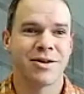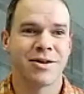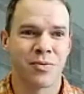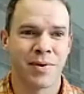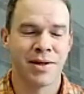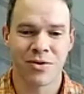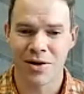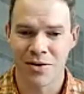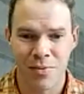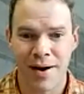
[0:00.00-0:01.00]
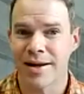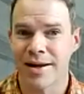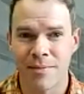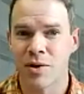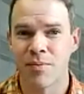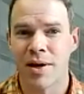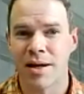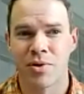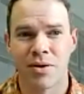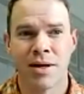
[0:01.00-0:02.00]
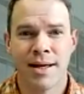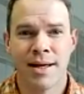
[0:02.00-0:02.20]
or when you are writing up the paper,